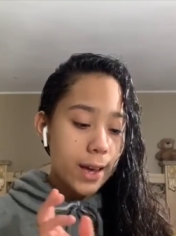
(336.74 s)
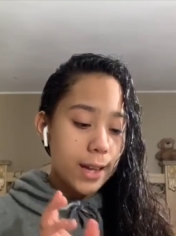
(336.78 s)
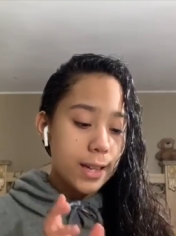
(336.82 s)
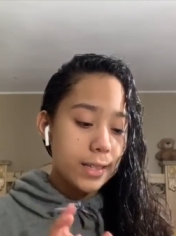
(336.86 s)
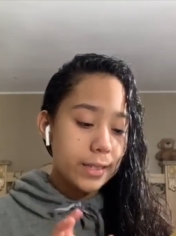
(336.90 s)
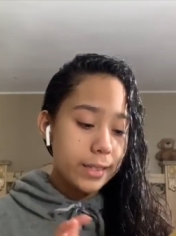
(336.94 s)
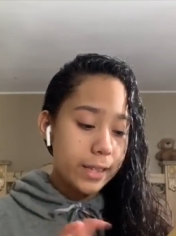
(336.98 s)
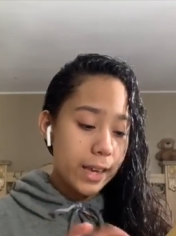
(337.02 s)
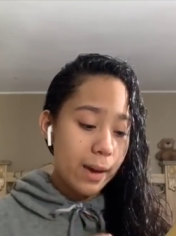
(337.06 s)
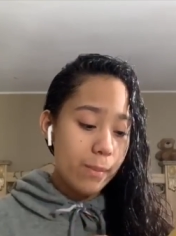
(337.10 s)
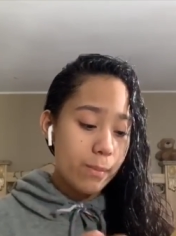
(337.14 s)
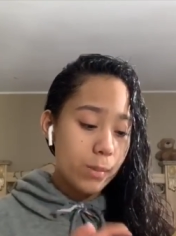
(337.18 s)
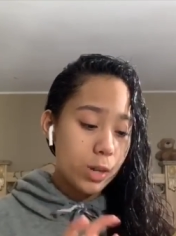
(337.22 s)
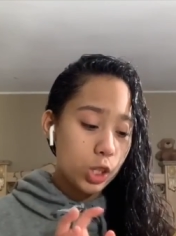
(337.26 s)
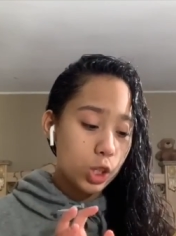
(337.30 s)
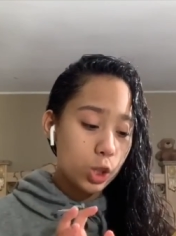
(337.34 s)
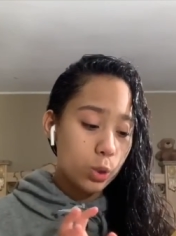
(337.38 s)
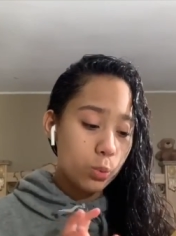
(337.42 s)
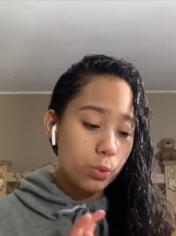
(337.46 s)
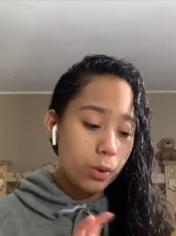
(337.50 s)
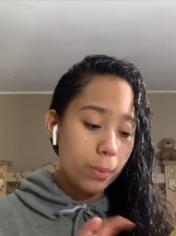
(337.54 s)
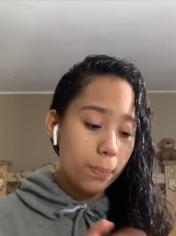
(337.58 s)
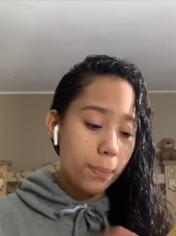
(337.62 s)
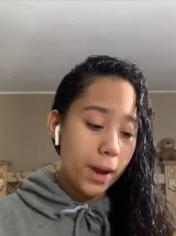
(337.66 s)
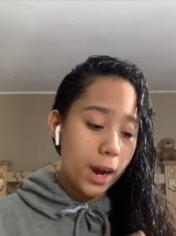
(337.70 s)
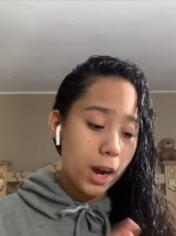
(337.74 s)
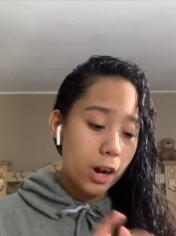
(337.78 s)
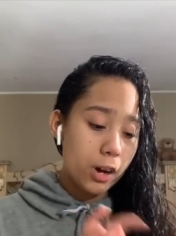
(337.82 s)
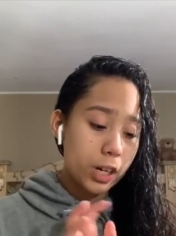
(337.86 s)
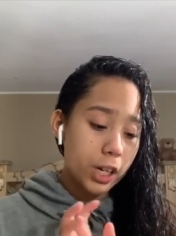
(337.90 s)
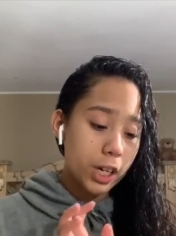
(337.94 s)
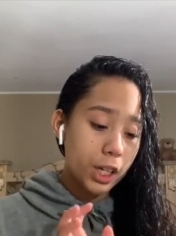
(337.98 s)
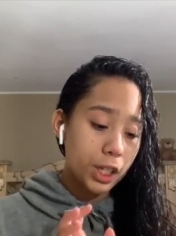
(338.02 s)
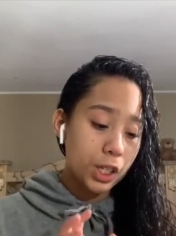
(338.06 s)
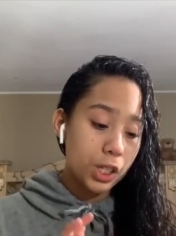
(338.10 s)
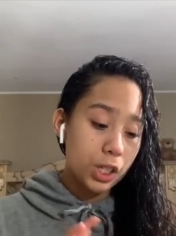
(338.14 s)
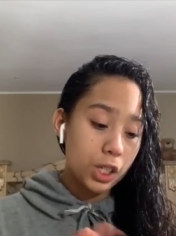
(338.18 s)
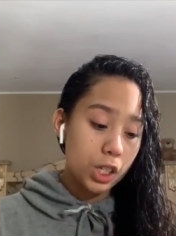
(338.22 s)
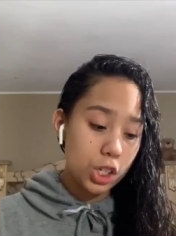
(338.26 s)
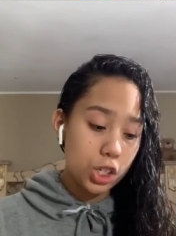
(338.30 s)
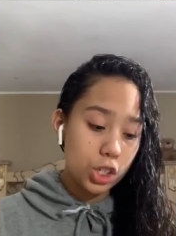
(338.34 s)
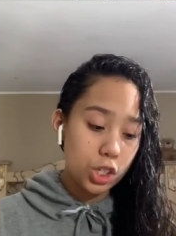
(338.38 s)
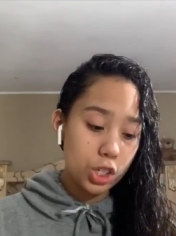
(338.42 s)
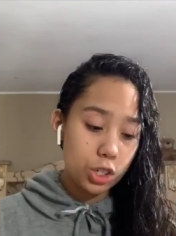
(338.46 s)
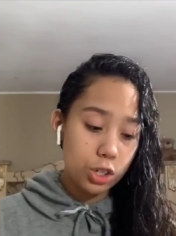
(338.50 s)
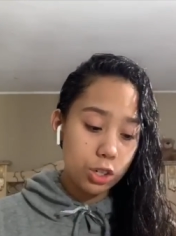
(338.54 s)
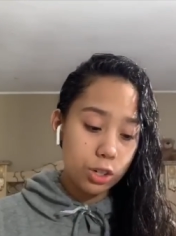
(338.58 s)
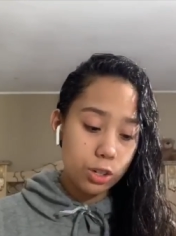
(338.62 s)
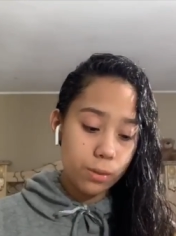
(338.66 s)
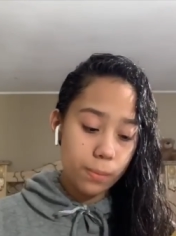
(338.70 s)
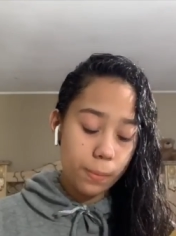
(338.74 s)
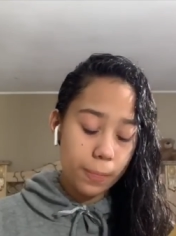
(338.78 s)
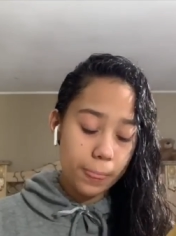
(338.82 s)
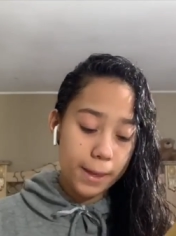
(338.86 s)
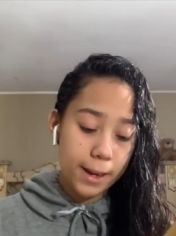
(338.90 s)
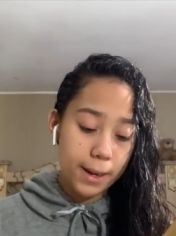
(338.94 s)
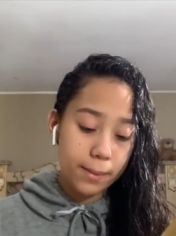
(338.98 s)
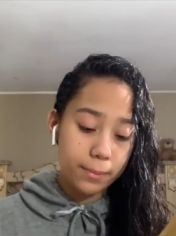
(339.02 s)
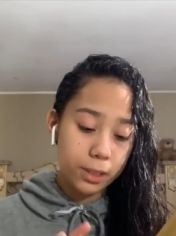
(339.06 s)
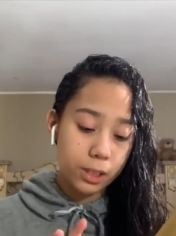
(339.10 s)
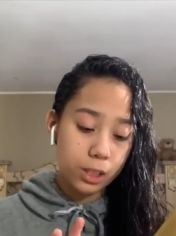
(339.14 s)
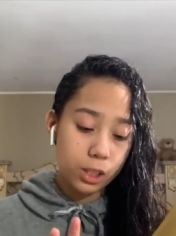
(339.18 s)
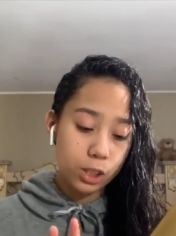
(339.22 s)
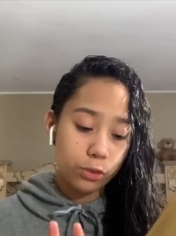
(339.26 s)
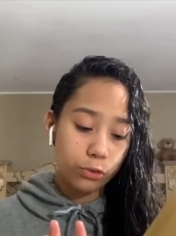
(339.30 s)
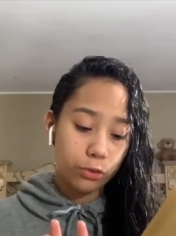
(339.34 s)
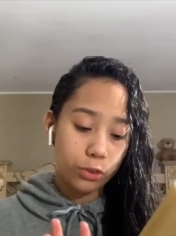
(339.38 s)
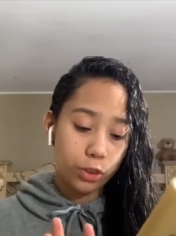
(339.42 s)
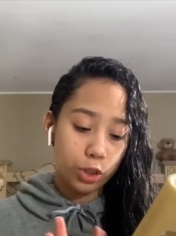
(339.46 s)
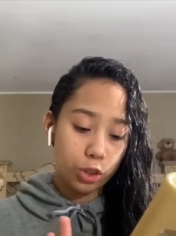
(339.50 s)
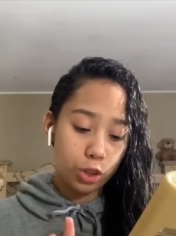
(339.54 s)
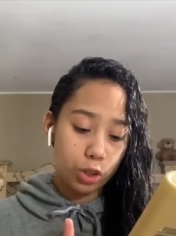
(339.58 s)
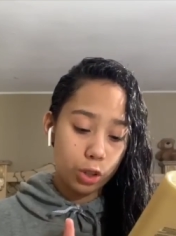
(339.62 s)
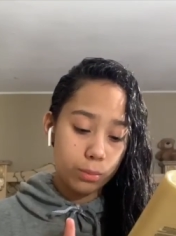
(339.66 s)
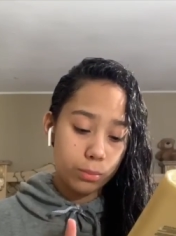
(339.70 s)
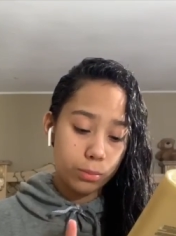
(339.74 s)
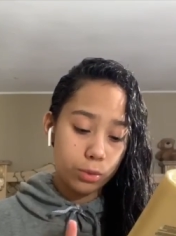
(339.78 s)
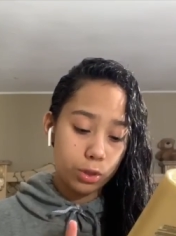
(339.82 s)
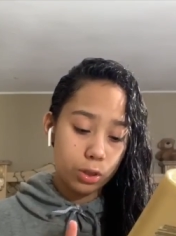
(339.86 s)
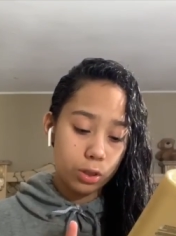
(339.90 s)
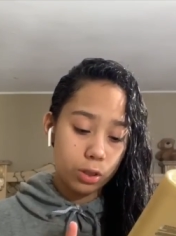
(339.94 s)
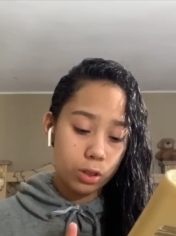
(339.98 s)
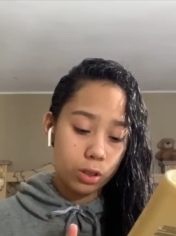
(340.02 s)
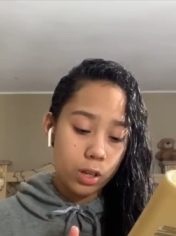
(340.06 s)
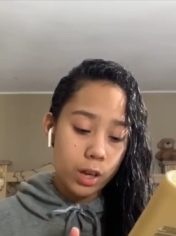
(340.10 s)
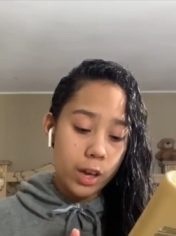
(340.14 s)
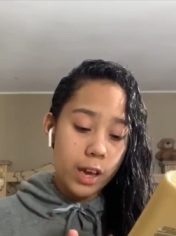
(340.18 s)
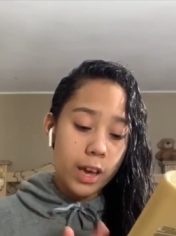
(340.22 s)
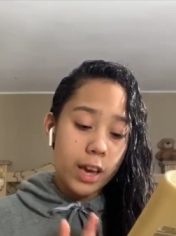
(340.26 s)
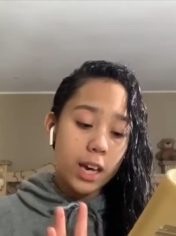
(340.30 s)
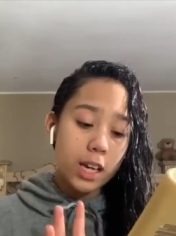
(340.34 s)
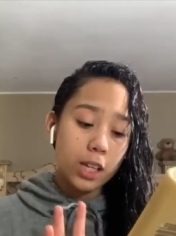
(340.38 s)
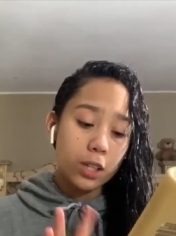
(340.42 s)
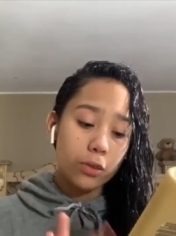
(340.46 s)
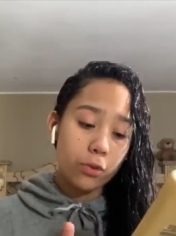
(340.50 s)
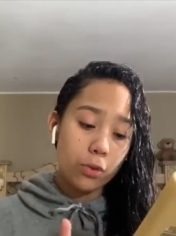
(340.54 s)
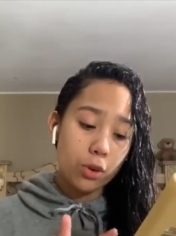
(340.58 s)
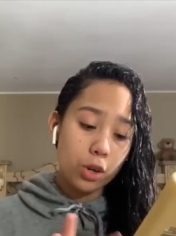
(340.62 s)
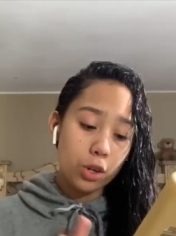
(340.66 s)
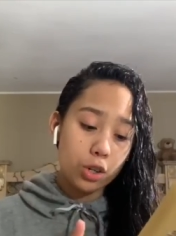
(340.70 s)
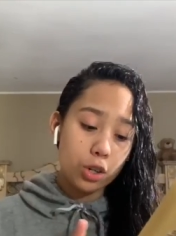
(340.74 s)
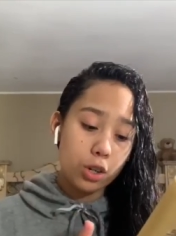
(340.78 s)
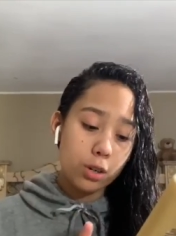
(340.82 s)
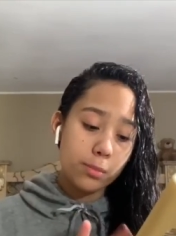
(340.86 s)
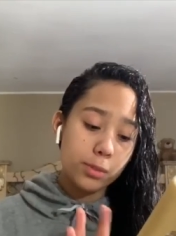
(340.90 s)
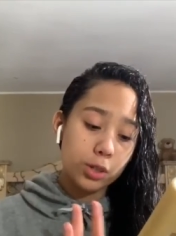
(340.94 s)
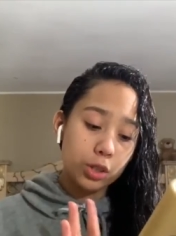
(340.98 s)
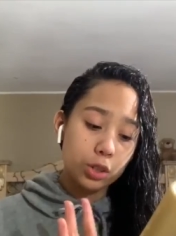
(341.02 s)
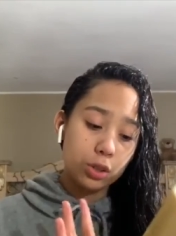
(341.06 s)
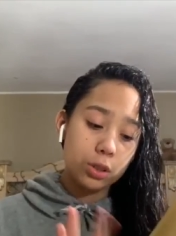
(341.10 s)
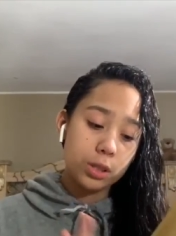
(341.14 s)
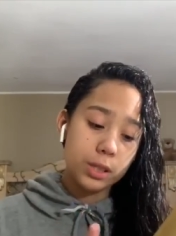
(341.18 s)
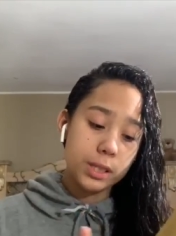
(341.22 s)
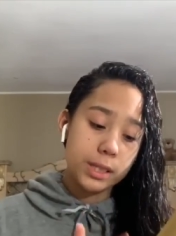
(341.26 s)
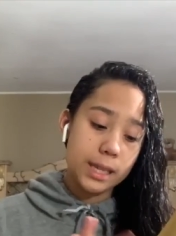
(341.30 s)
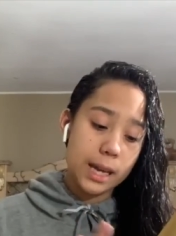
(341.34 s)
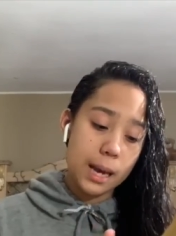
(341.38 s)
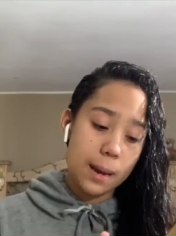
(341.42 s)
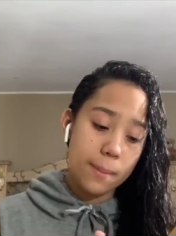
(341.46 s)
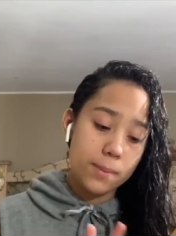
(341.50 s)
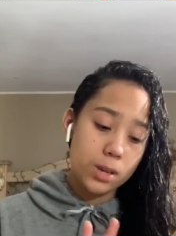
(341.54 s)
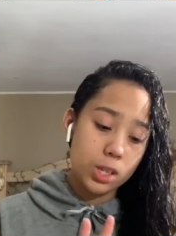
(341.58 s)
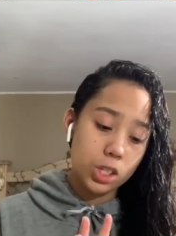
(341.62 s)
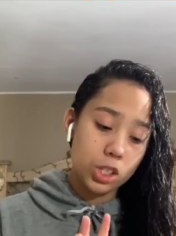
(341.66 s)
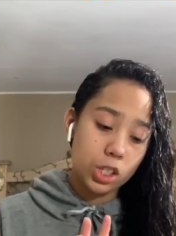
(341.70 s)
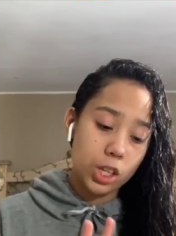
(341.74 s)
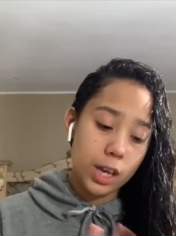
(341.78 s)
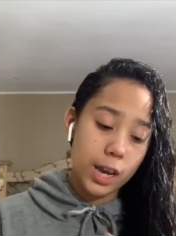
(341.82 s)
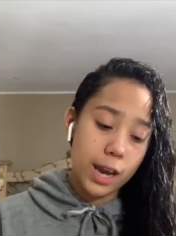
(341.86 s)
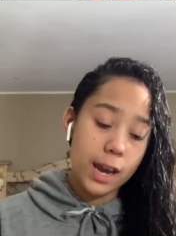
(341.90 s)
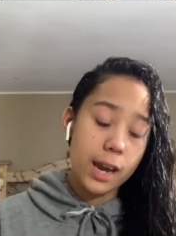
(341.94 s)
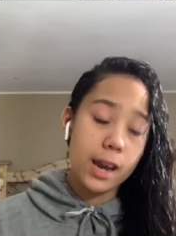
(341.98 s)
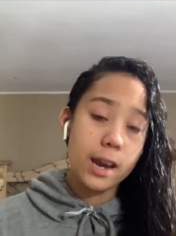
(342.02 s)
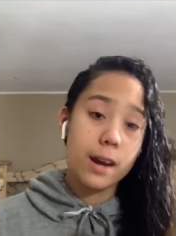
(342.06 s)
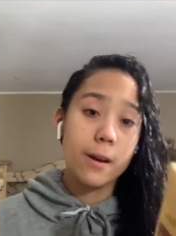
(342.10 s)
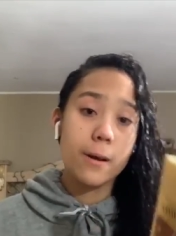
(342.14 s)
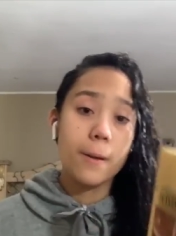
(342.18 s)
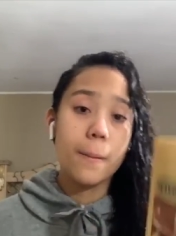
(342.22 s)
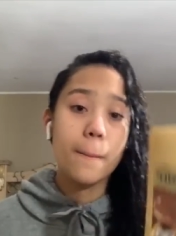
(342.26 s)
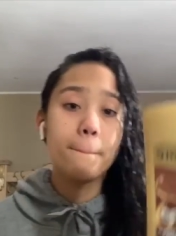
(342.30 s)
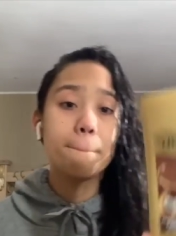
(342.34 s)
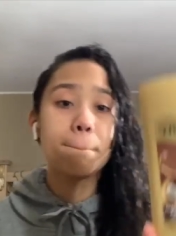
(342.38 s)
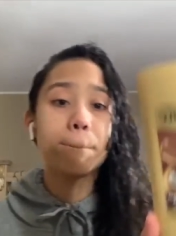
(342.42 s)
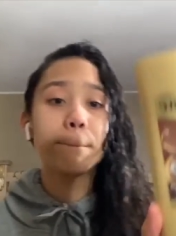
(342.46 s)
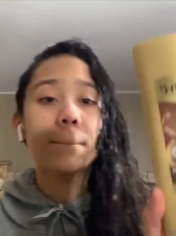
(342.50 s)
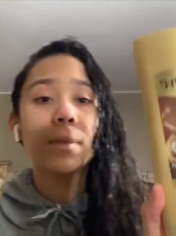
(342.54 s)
damage repair conditioner. This is for normal, it's for normal to damaged hair.